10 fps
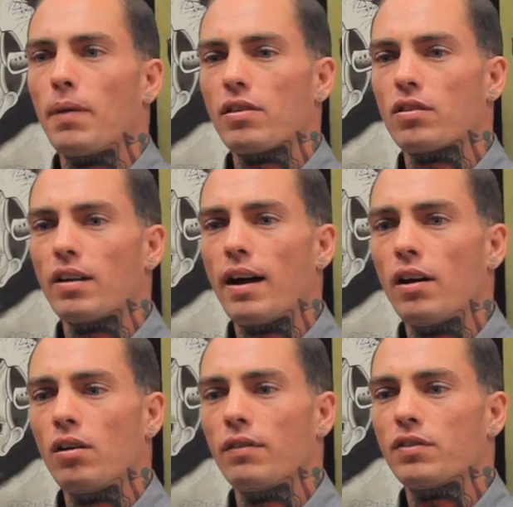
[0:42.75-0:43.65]
My
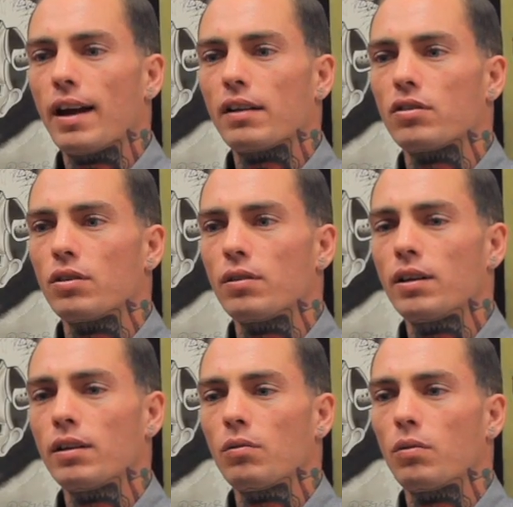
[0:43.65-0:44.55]
style of
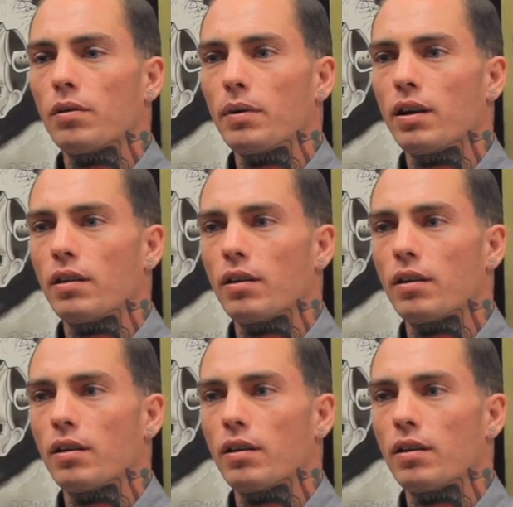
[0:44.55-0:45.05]
tattooing would be